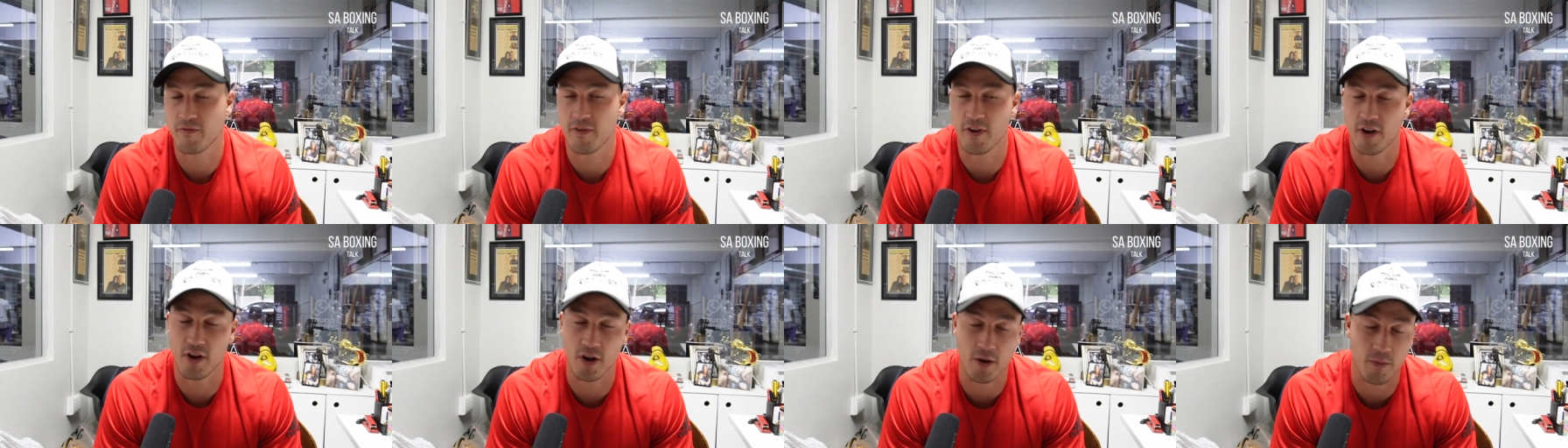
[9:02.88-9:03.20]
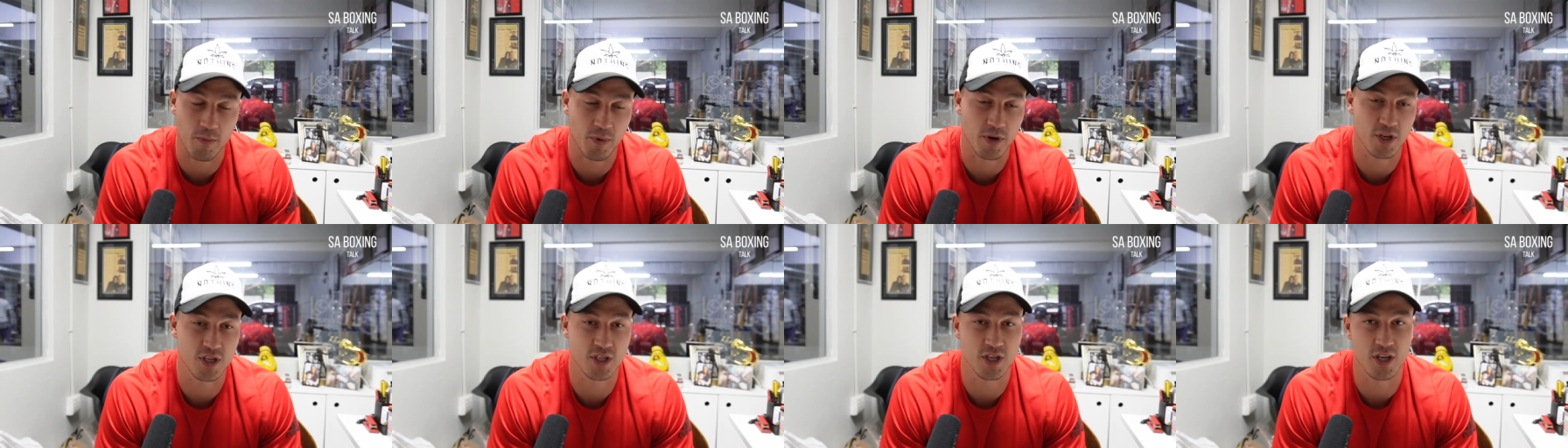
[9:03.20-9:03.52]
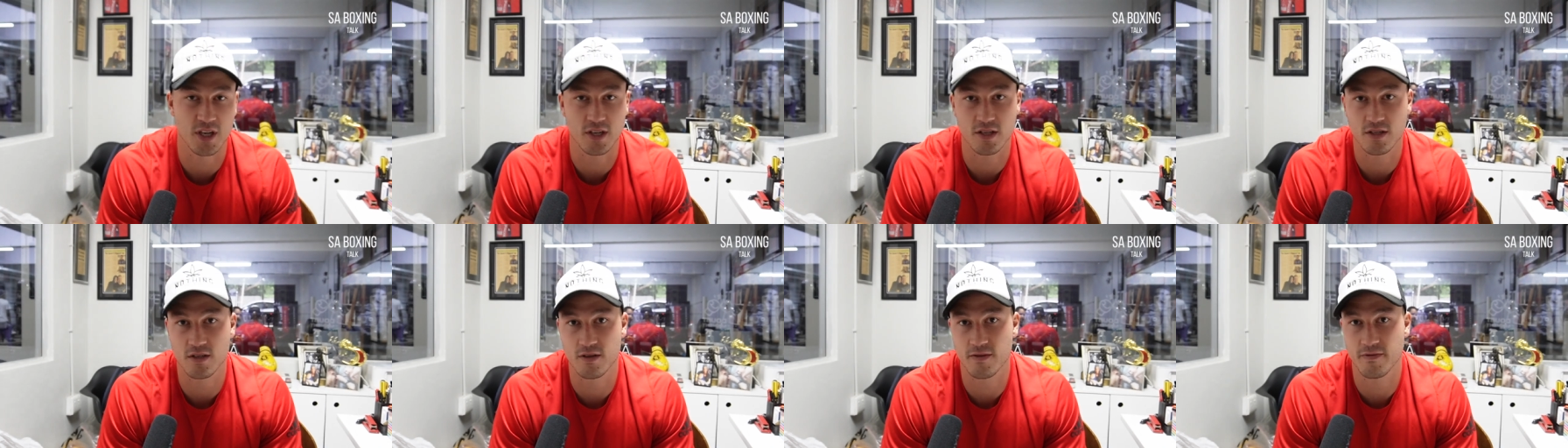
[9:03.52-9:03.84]
very
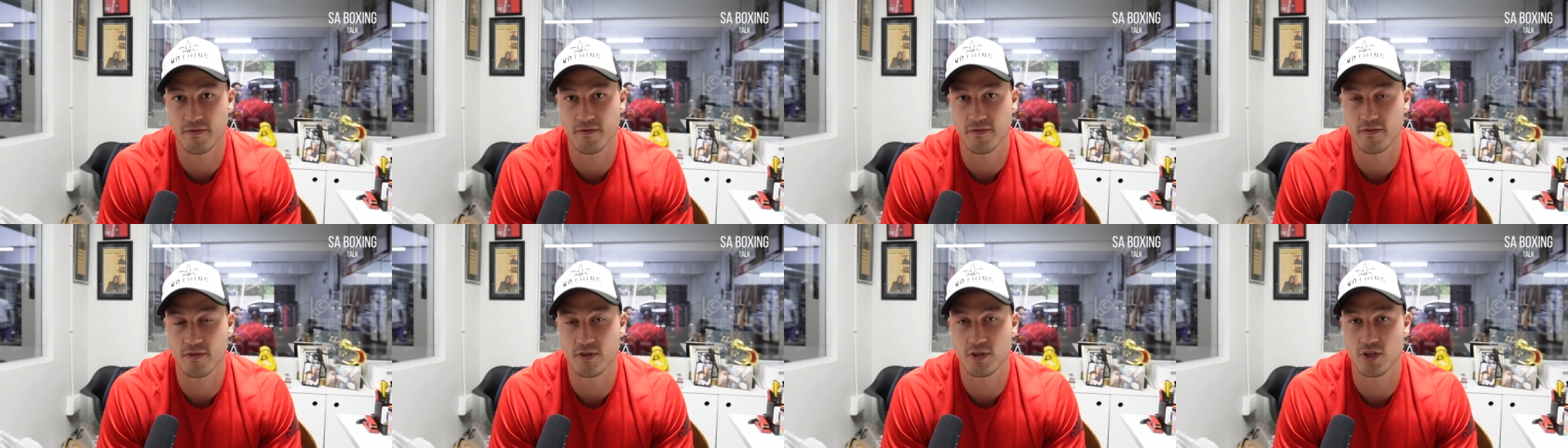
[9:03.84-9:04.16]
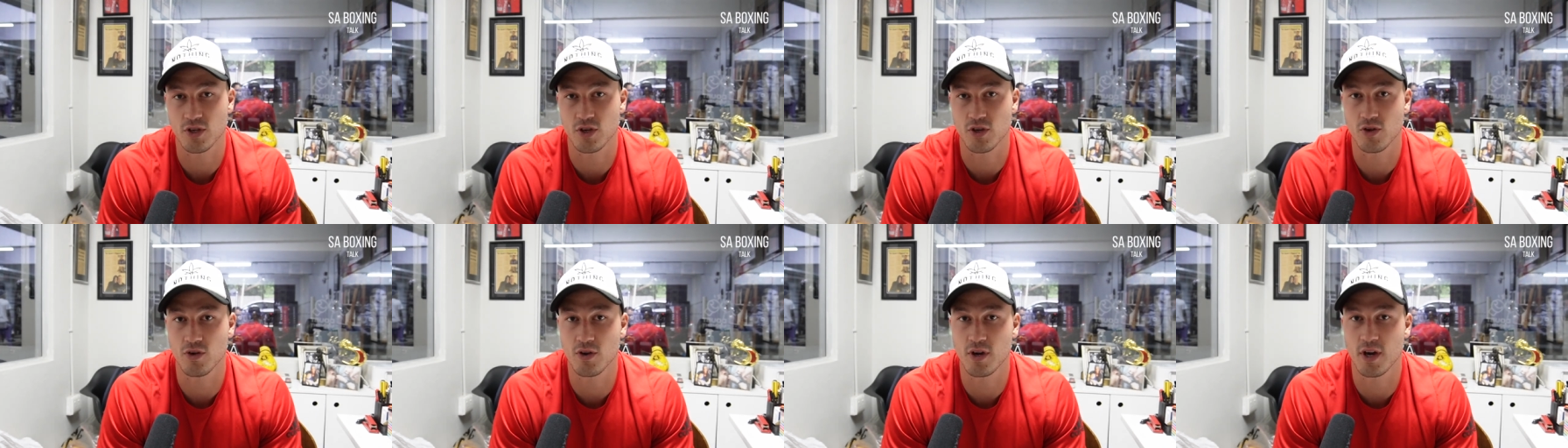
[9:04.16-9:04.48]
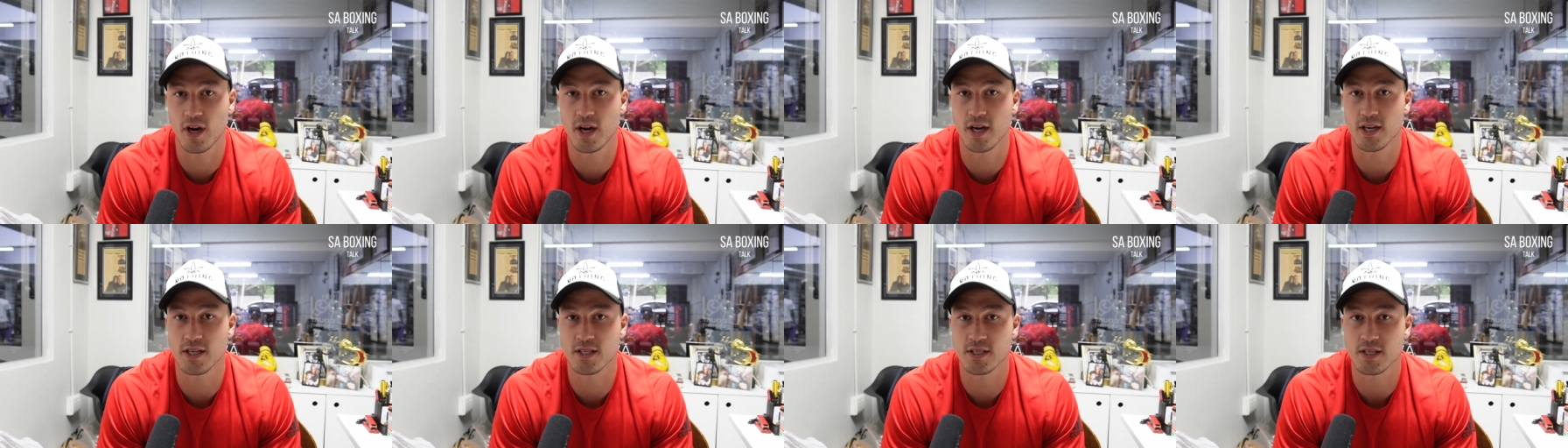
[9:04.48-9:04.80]
appreciative to you
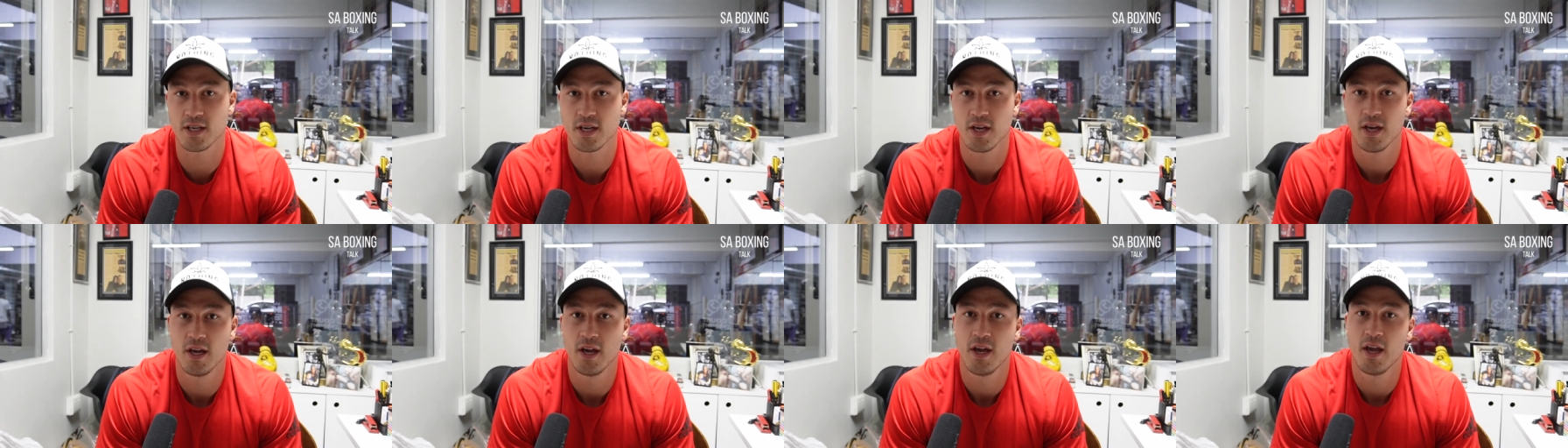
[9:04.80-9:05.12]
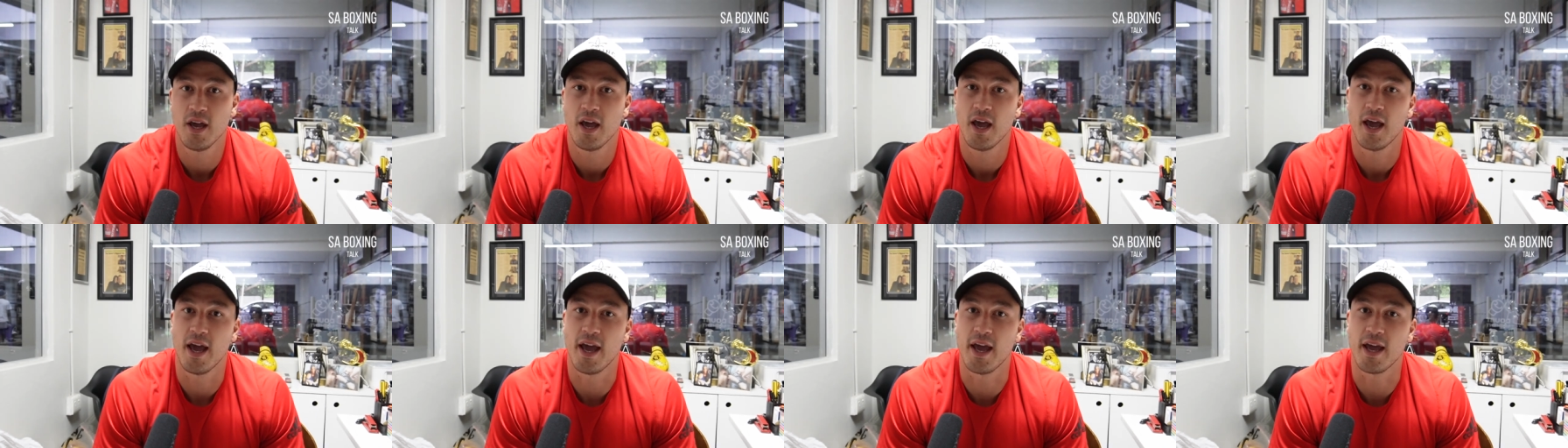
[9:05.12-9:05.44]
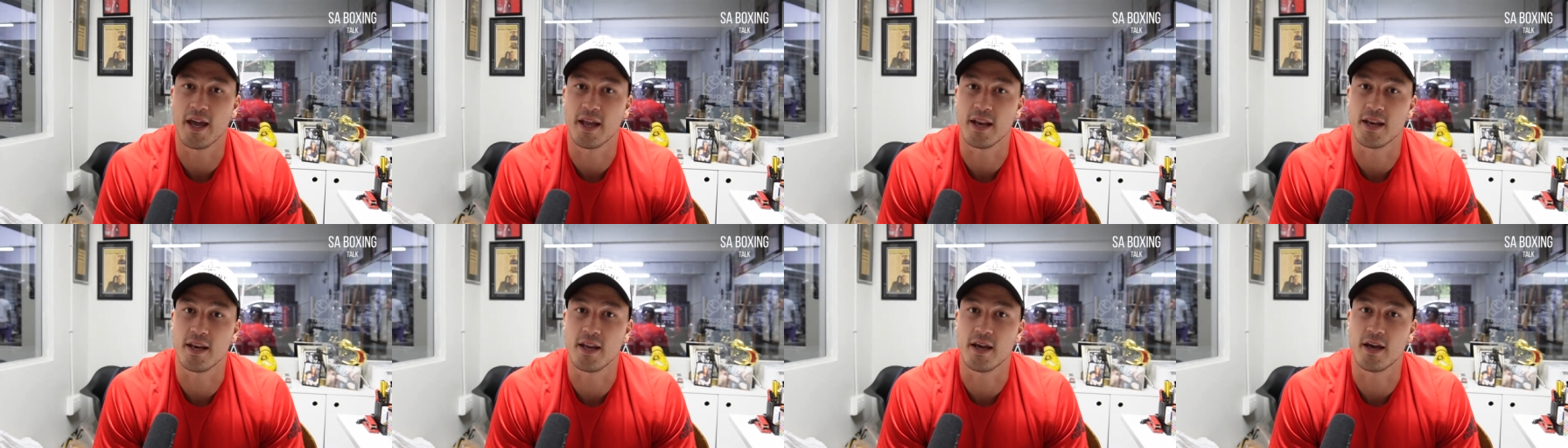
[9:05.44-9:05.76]
guys,
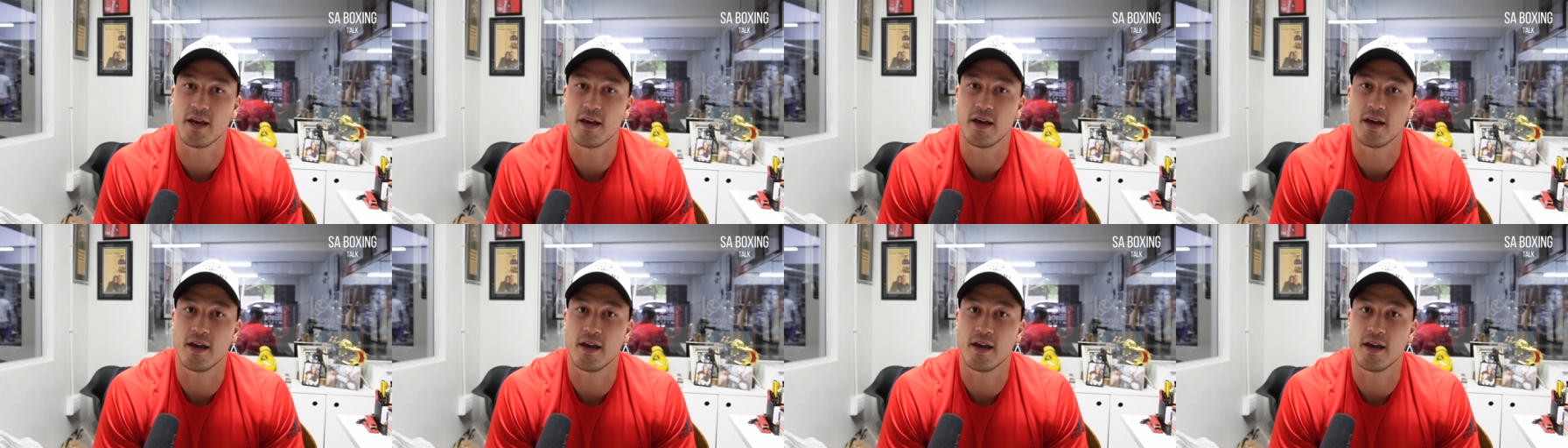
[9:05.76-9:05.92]
and